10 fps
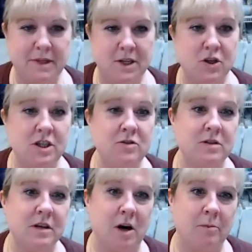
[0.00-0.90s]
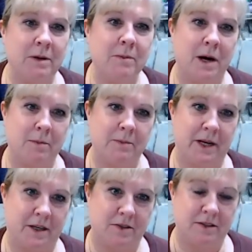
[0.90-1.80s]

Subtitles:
she used to call me Mama Bear,